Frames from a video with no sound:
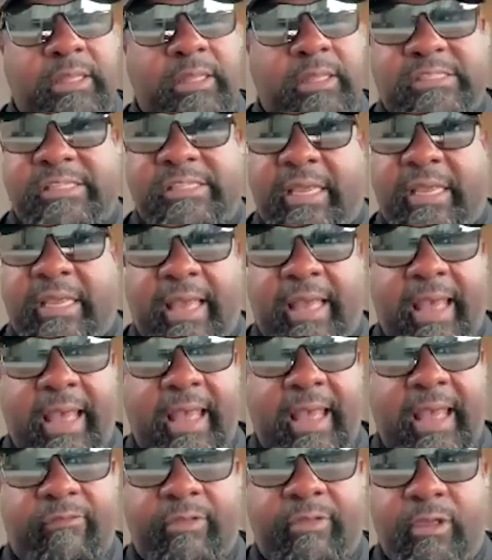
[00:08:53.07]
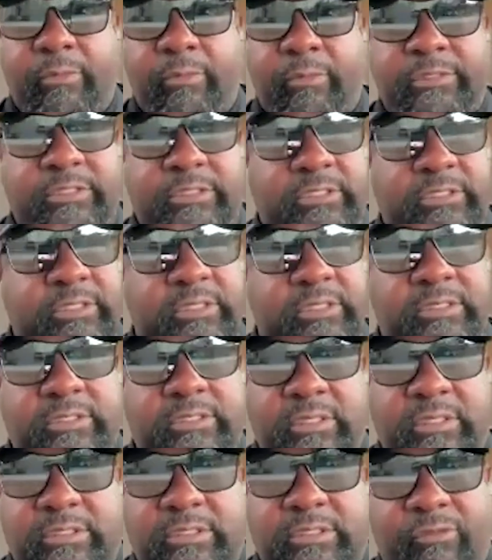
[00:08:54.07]
that second half, he was
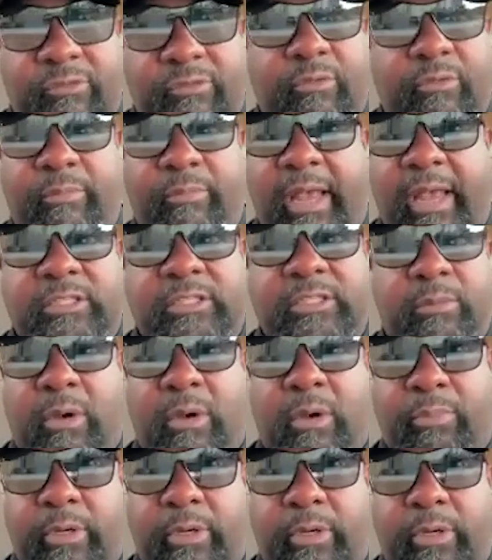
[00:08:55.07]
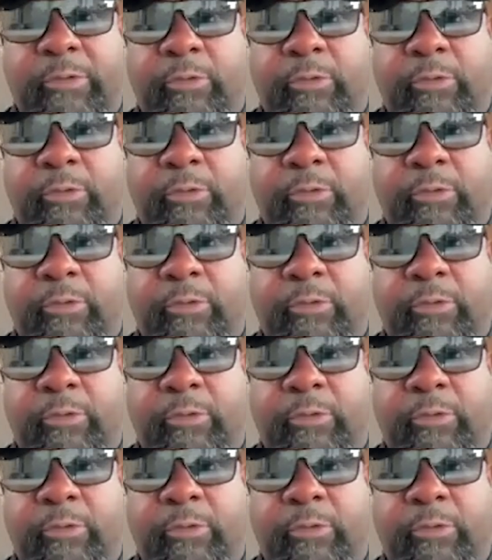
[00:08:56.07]
just a different basketball player.